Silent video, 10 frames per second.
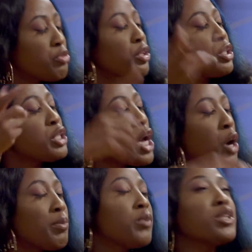you gonna
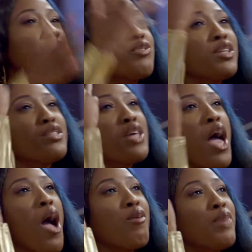tell me? What you gonna
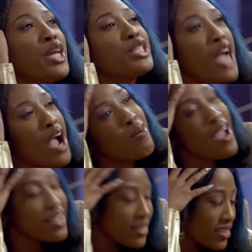tell me?
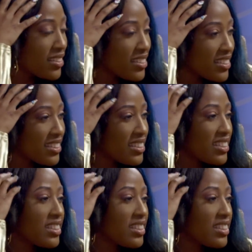My lady in town.